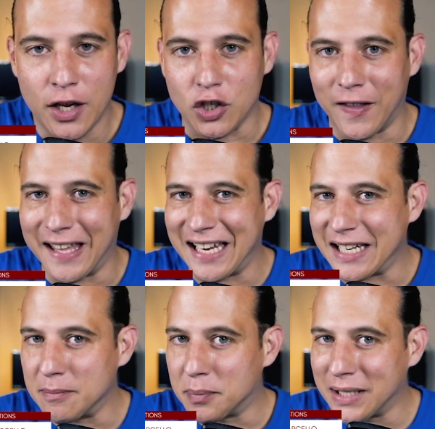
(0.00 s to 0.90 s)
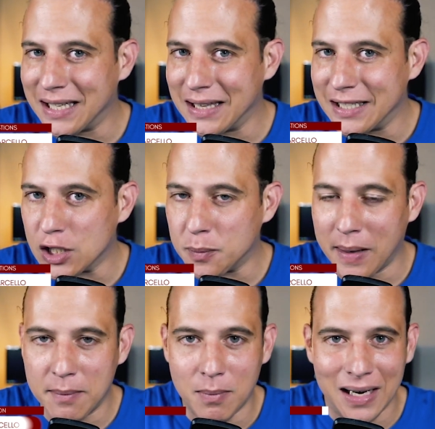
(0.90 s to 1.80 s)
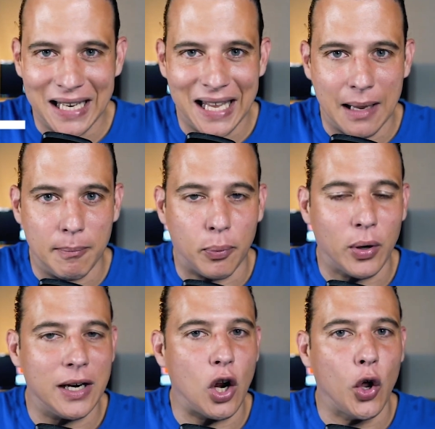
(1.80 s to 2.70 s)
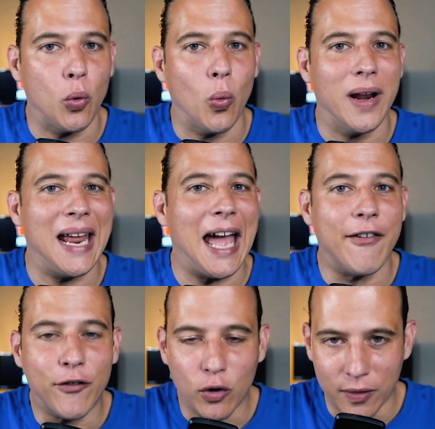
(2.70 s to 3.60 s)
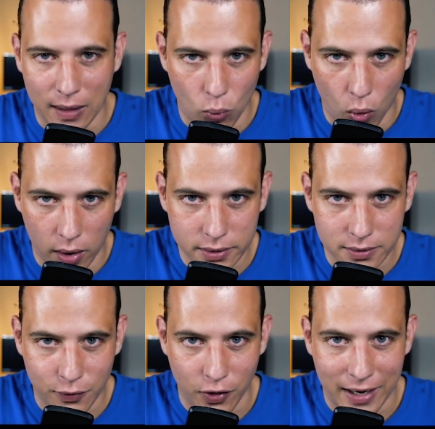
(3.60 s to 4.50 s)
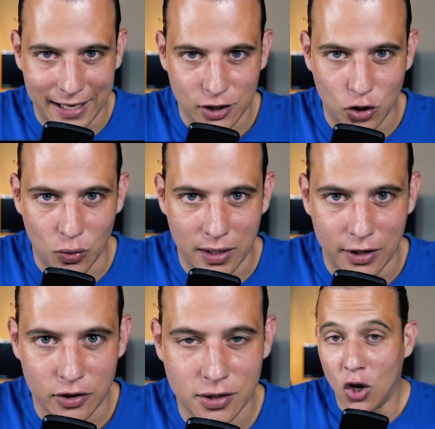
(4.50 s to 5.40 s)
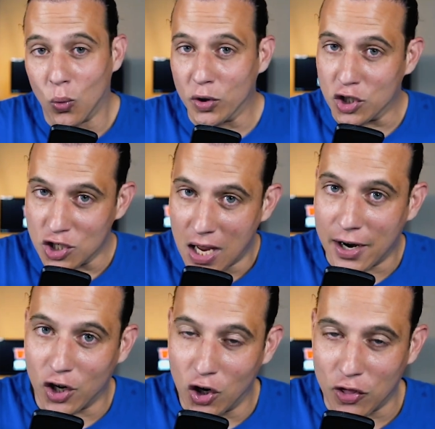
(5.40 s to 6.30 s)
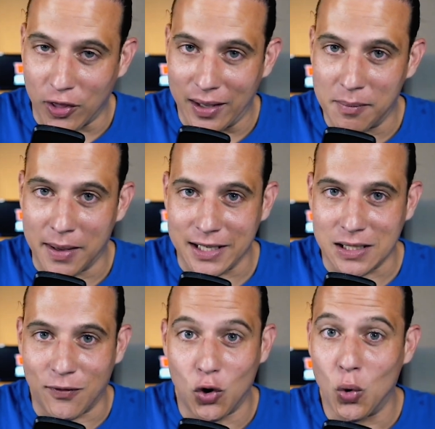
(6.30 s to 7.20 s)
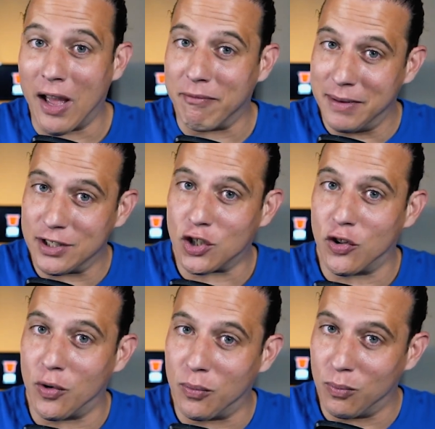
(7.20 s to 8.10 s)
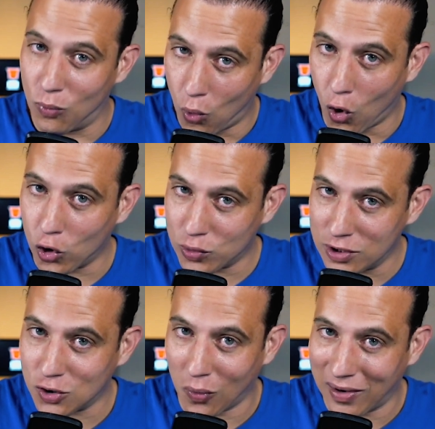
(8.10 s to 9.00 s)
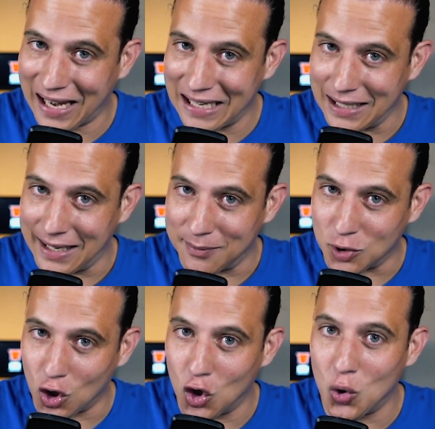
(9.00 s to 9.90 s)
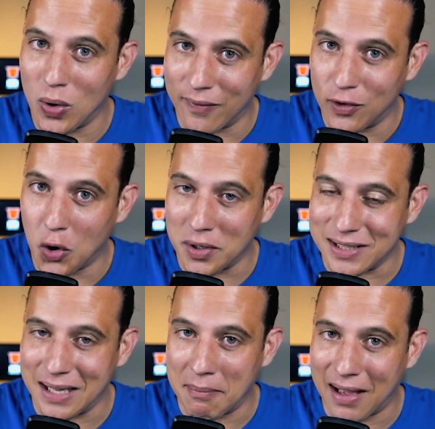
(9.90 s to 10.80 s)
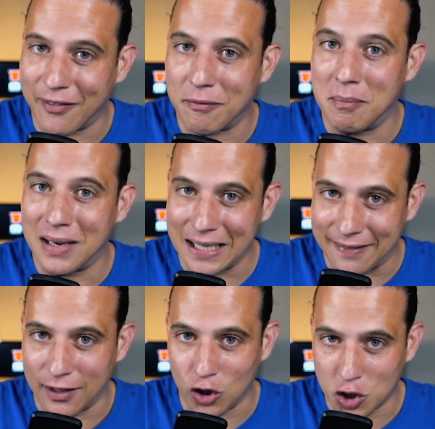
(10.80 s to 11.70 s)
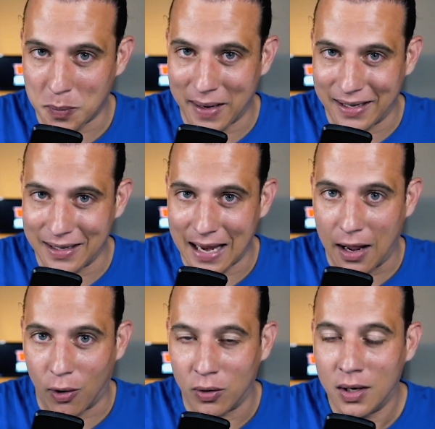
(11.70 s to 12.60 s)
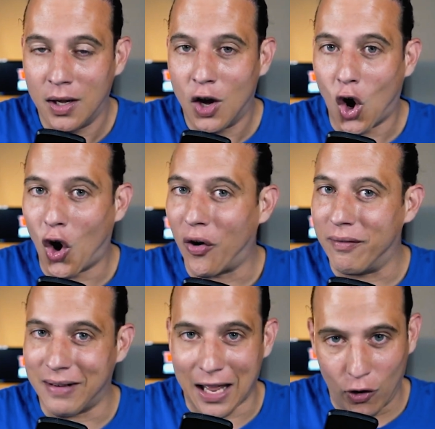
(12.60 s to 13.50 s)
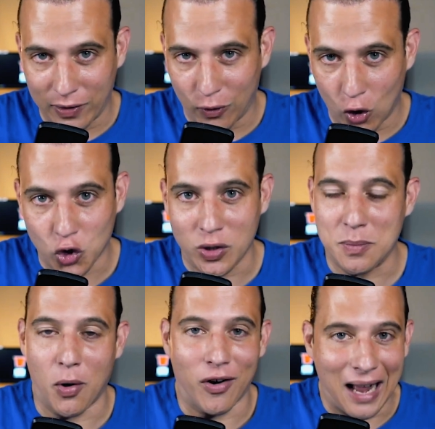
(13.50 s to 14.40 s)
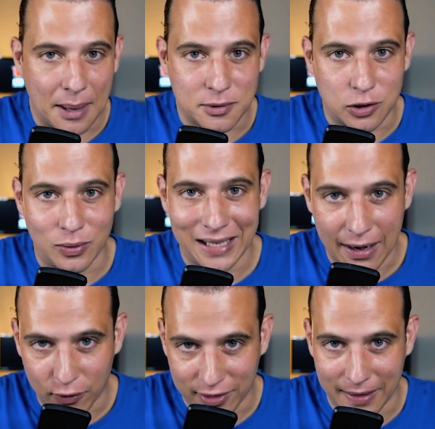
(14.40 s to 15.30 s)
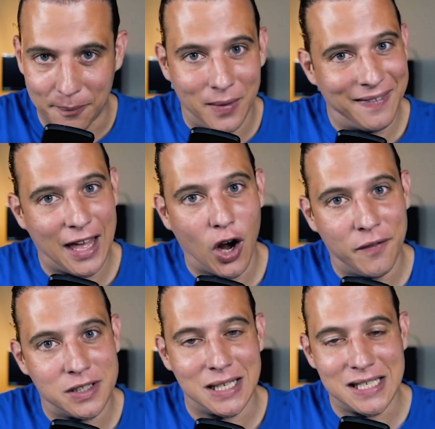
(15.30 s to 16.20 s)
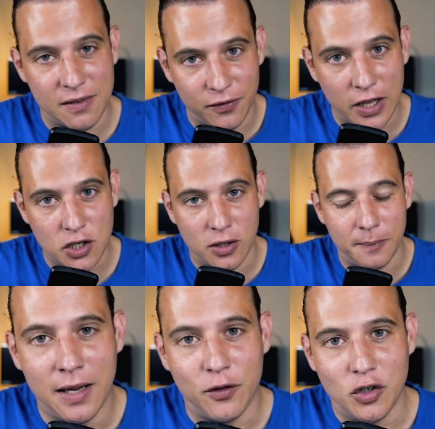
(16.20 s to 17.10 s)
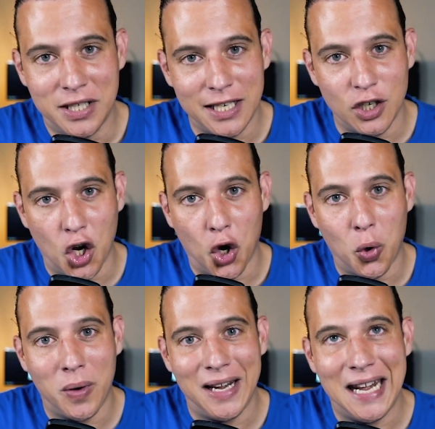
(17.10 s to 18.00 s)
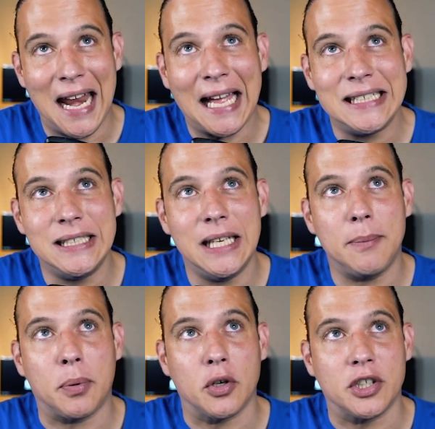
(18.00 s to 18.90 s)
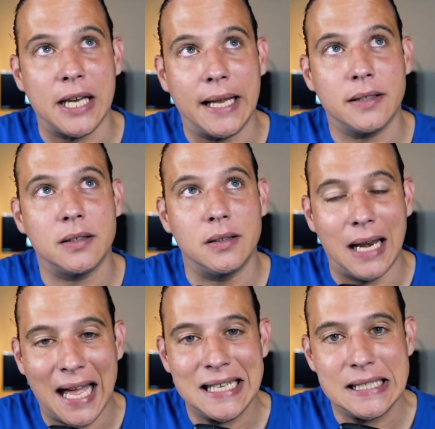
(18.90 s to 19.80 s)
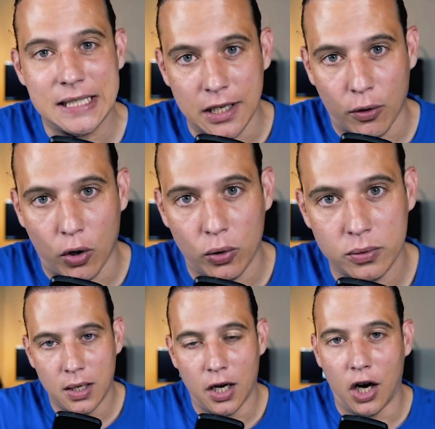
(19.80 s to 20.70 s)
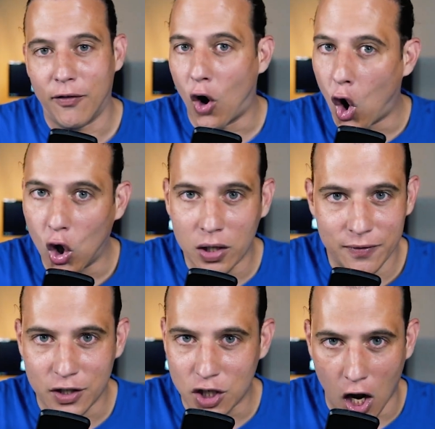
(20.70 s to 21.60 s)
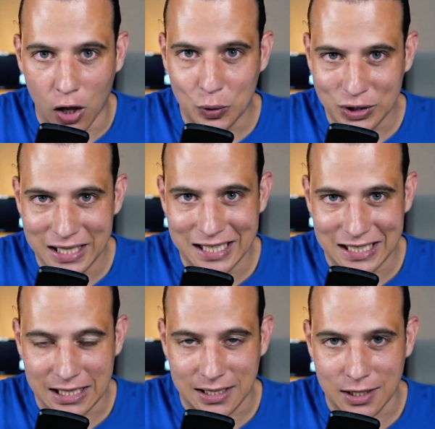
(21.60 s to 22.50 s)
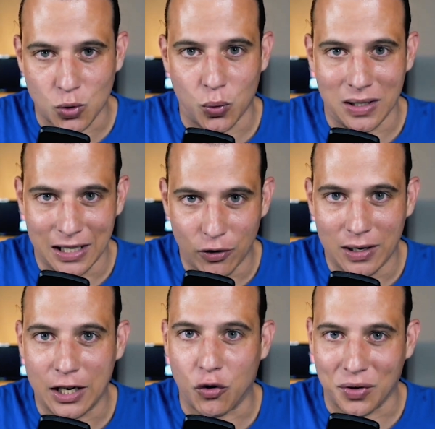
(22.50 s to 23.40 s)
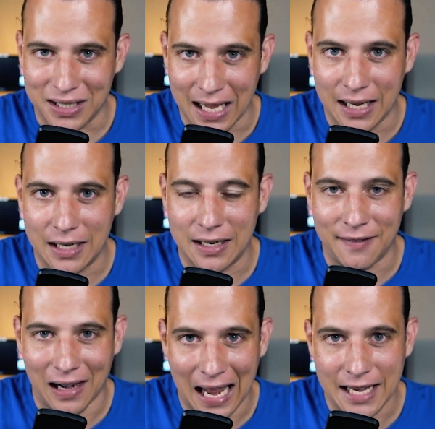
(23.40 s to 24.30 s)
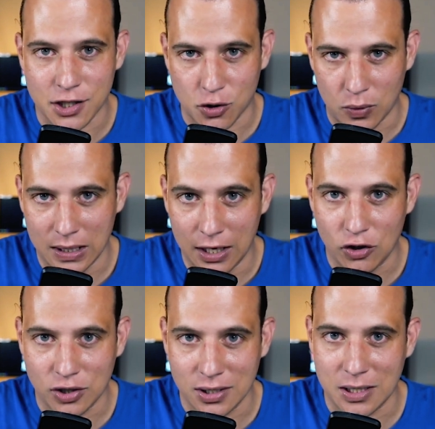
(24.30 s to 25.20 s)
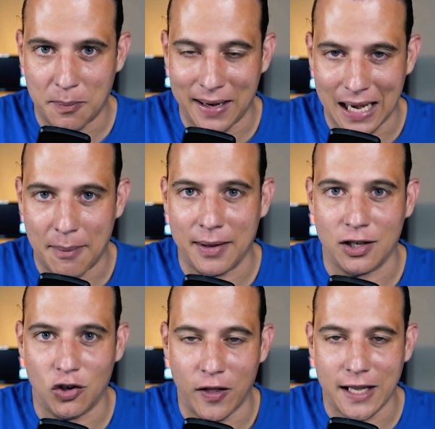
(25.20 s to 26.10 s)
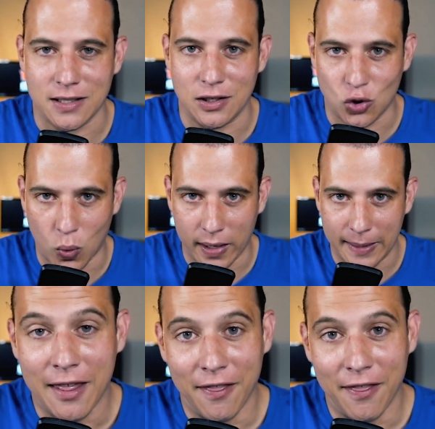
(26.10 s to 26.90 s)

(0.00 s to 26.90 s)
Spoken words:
So they can completely spend money and print on whatever they want for the next 2 years, which is not a good thing because if you have been to the grocery store lately, I'm sure you have noticed the amount of money that you're spending now on not only groceries, but on absolutely everything. And that obviously is inflation. If you didn't know, 90%, 90, of all of the dollars in existence were literally created in the last 3 years since the pandemic in 2020.